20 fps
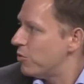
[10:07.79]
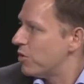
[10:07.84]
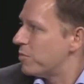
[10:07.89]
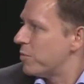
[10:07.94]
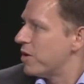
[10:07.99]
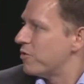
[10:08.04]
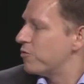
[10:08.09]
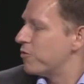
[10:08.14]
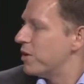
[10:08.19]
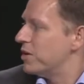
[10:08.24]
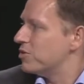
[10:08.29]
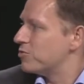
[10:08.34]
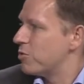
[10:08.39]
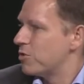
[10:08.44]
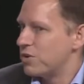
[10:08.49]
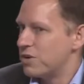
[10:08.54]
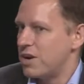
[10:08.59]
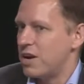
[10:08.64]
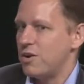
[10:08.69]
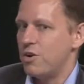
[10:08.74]
One of my friends
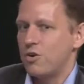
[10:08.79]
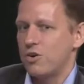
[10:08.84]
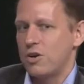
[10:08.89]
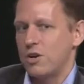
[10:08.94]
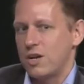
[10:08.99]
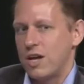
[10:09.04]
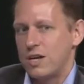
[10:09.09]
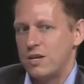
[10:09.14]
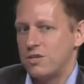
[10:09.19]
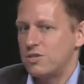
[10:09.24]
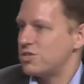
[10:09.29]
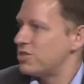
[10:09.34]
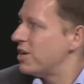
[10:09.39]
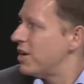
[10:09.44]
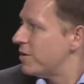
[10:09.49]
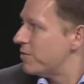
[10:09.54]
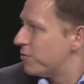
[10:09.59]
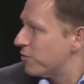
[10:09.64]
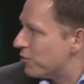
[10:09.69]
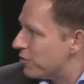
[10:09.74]
wrote in, "I know you're going to get into
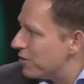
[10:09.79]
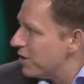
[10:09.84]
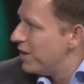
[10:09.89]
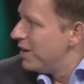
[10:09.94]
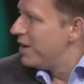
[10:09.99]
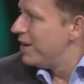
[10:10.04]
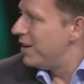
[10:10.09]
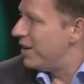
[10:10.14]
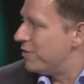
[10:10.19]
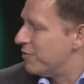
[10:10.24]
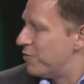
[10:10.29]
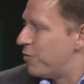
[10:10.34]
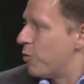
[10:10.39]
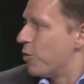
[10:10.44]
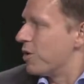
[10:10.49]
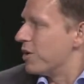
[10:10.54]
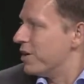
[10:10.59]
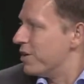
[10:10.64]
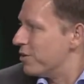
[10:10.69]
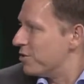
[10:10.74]
Stanford in
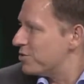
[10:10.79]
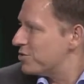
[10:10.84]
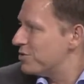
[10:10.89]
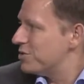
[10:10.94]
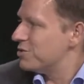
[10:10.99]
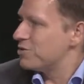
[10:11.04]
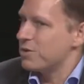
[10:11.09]
four years."